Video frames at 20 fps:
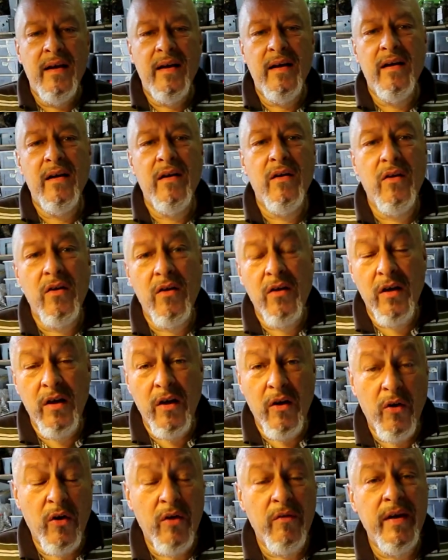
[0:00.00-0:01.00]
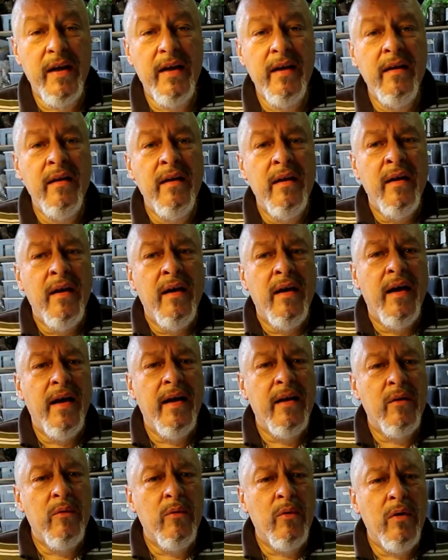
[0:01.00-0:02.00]
uh, larvae
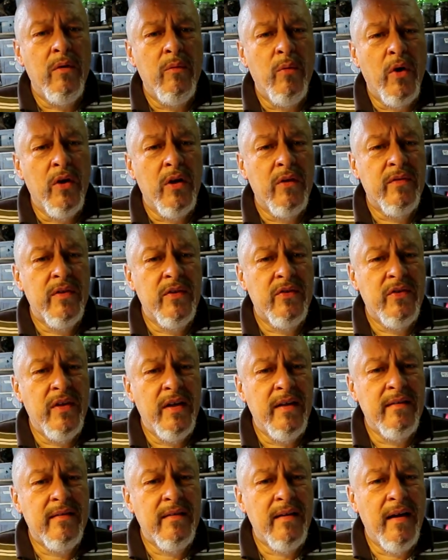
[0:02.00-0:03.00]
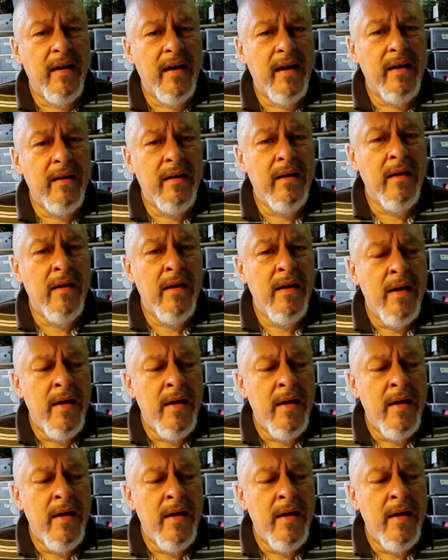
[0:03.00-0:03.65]
and one of the things I